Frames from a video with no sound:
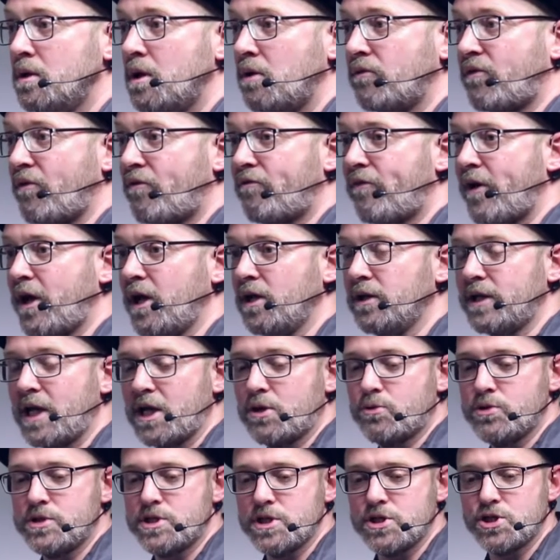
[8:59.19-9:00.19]
of a failed
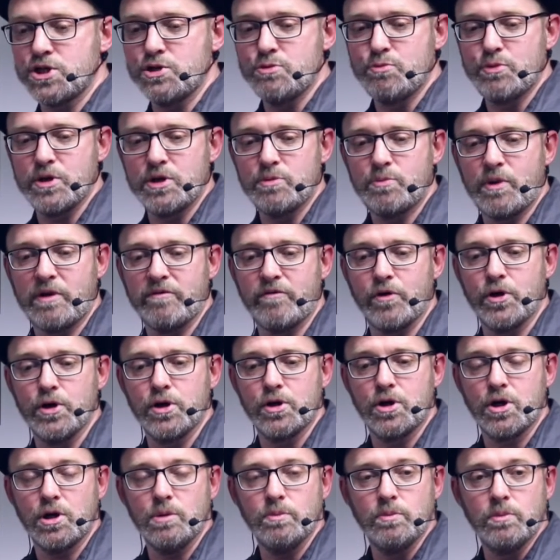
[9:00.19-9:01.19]
acquisition bid by
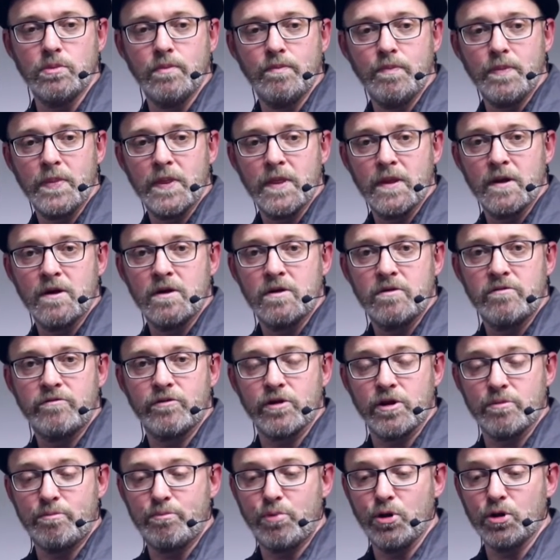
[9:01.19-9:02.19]
Vodacom
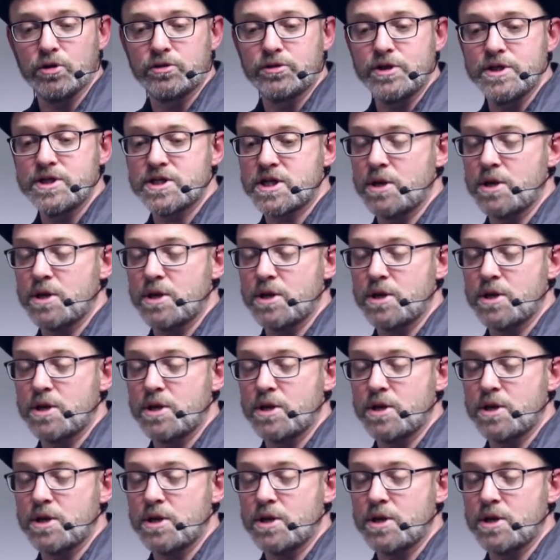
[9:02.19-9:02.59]
for the paltry